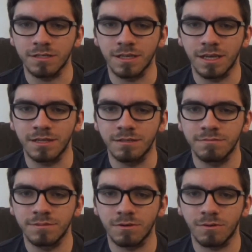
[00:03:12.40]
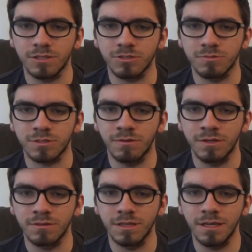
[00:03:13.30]
again. Not quite sure what's
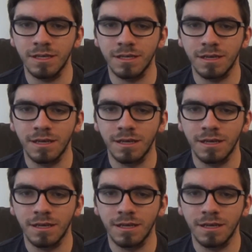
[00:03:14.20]
going on there.